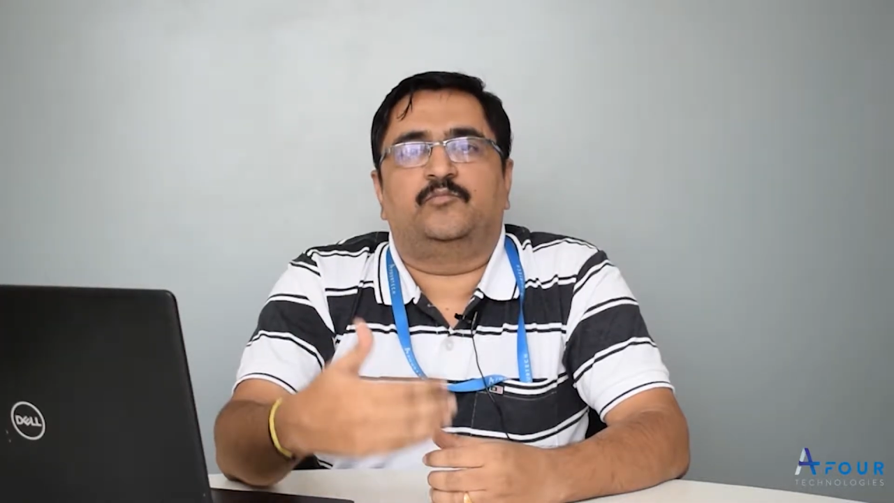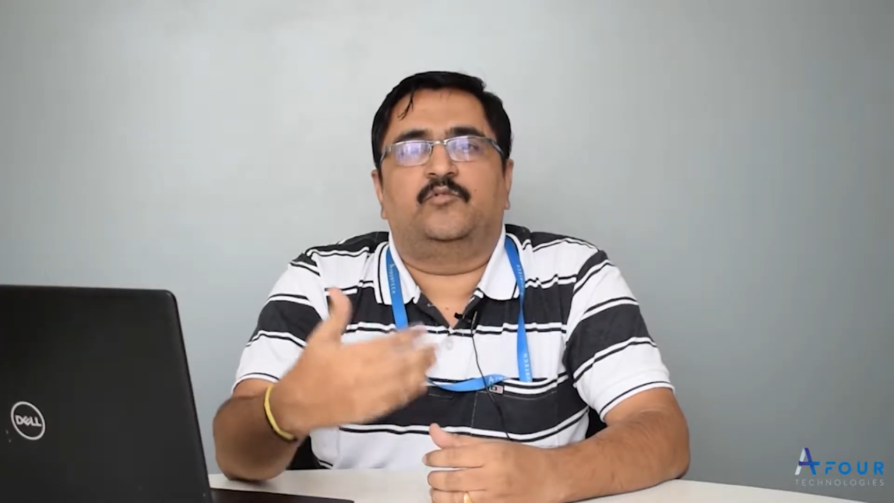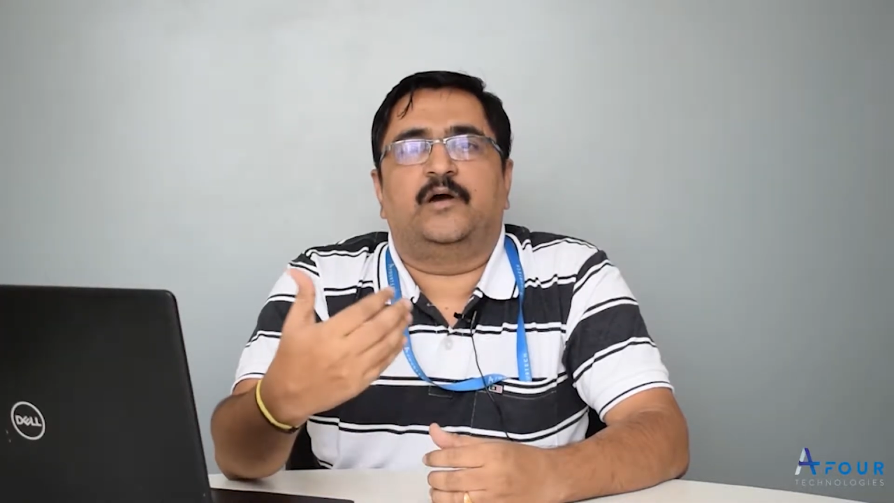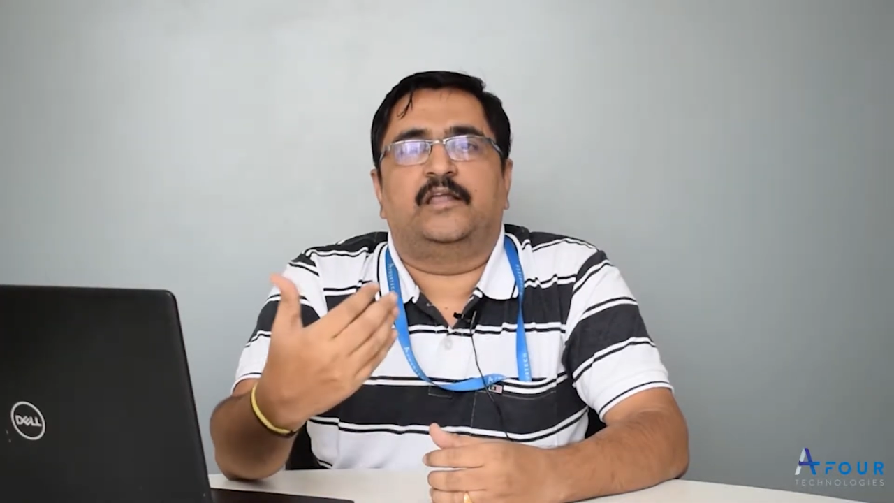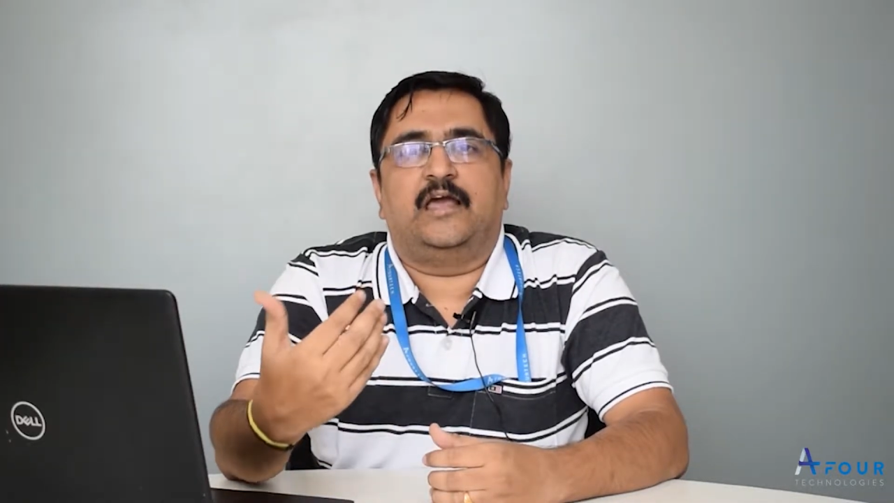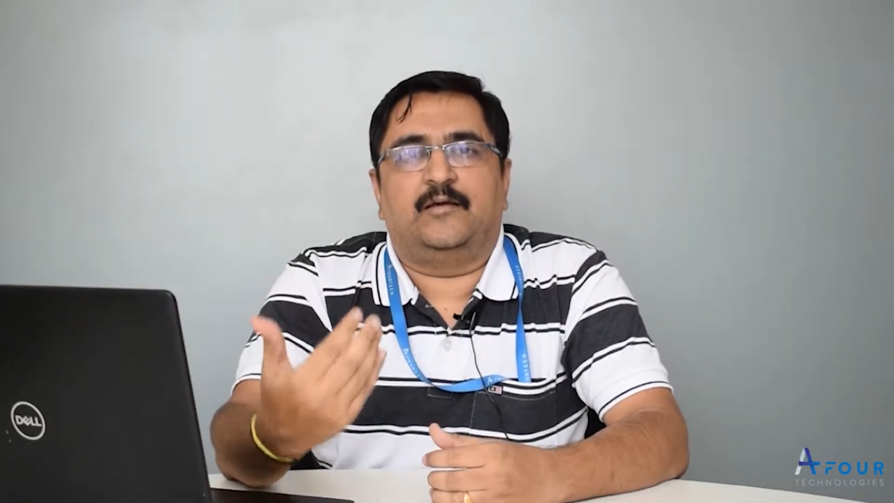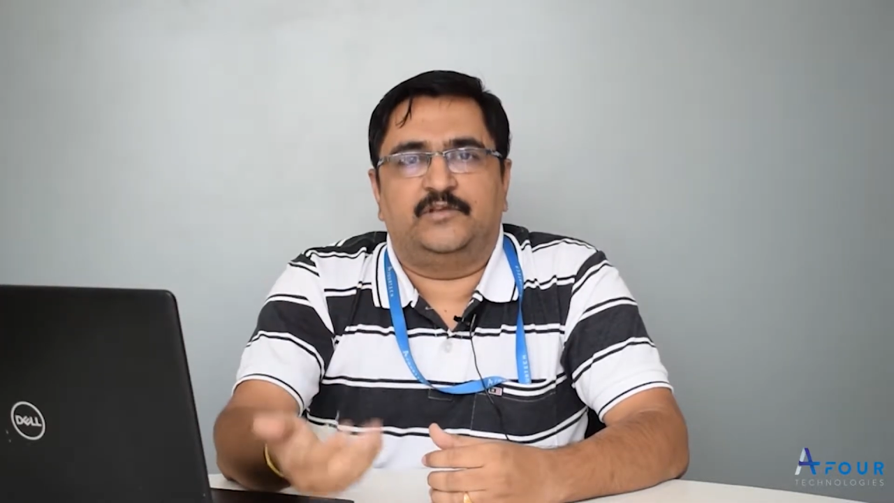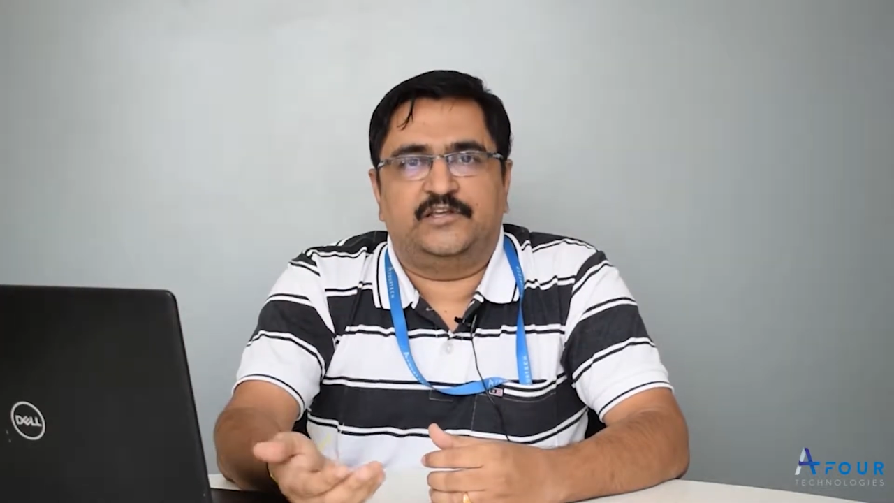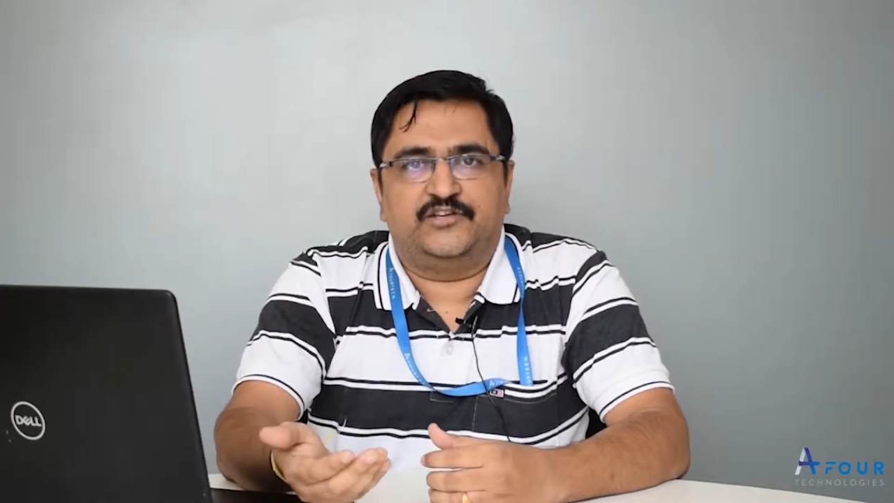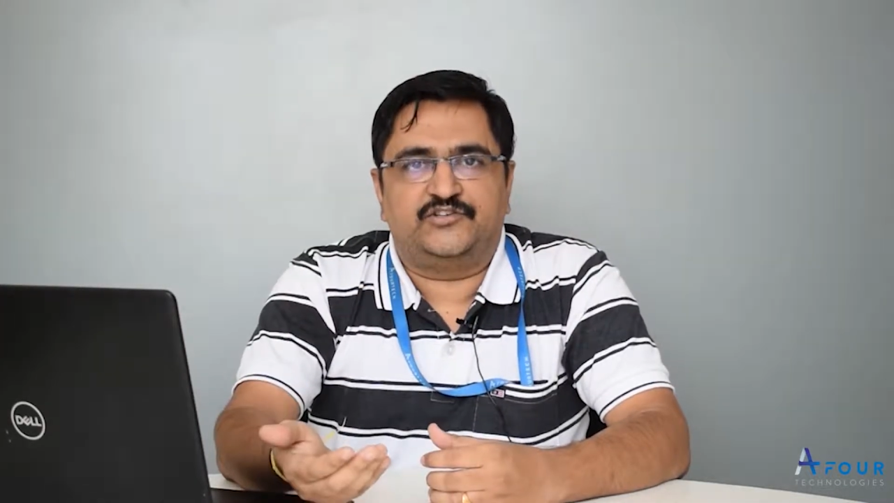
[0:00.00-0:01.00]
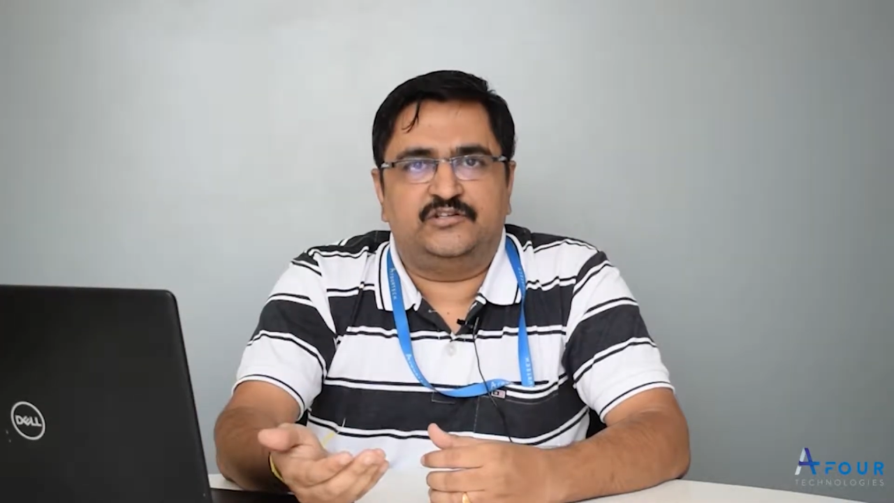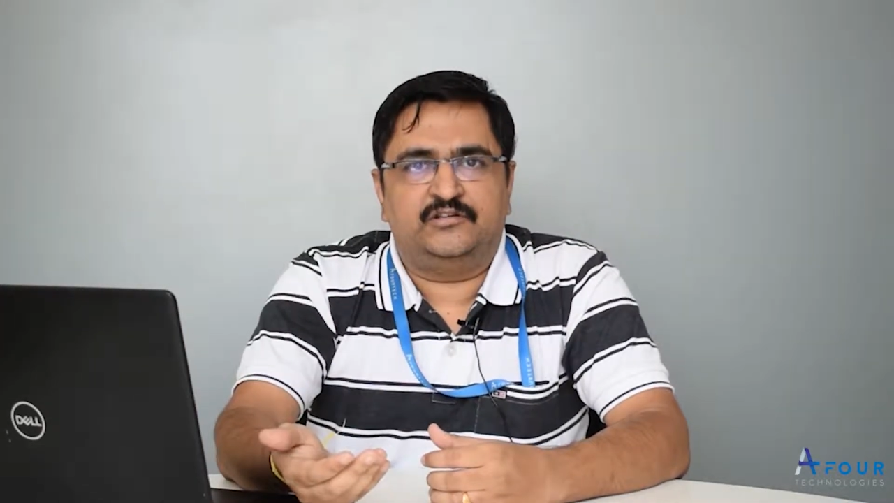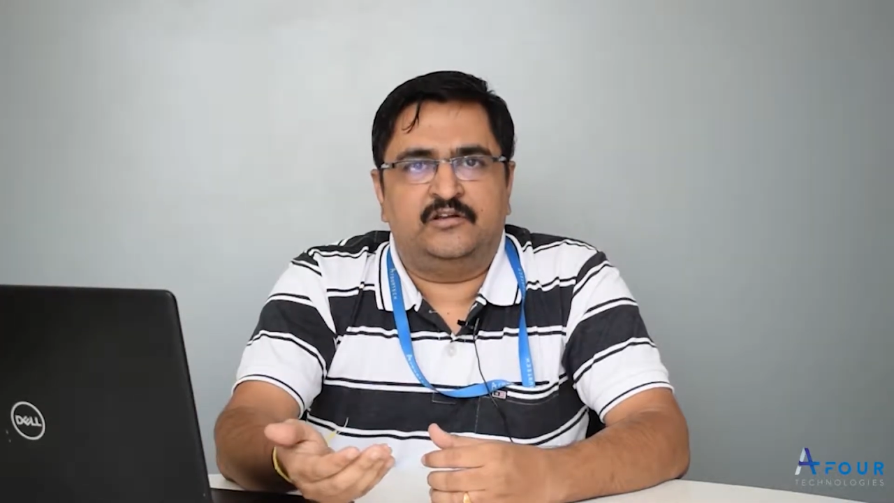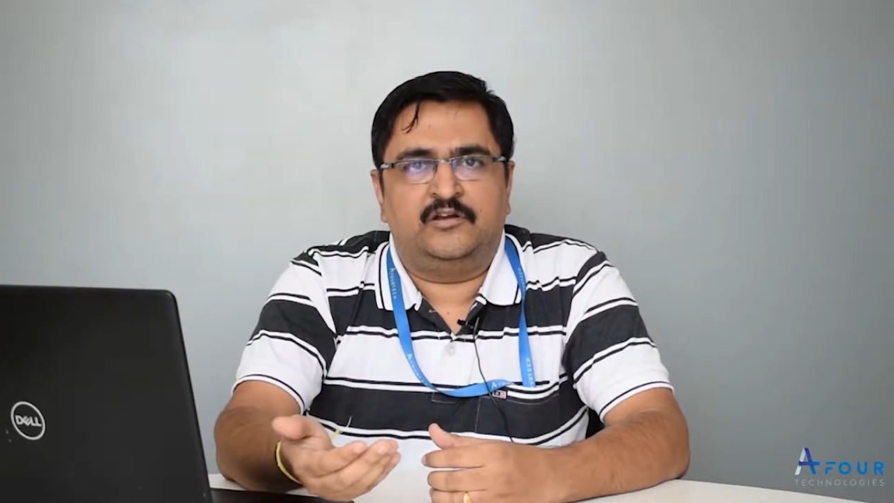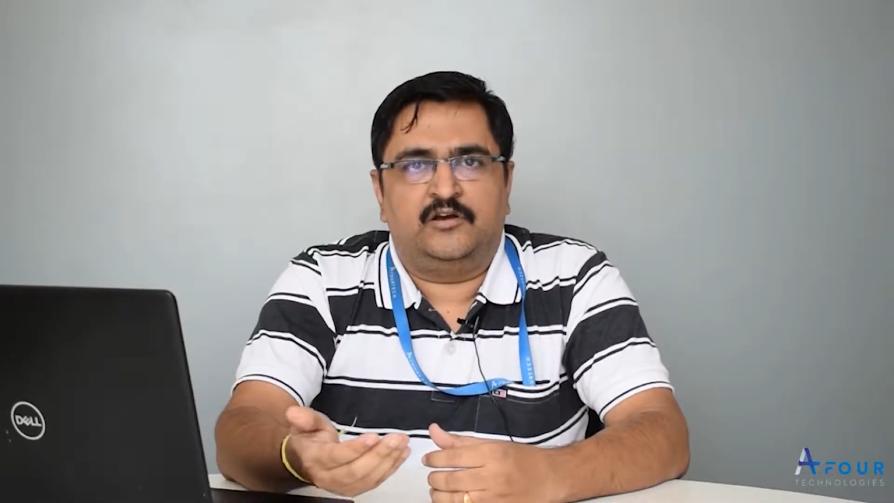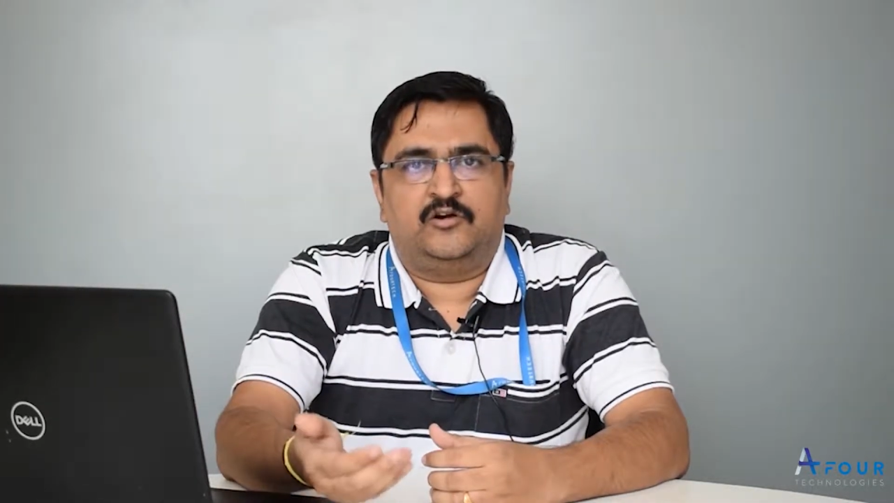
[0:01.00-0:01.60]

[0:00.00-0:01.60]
mobile application,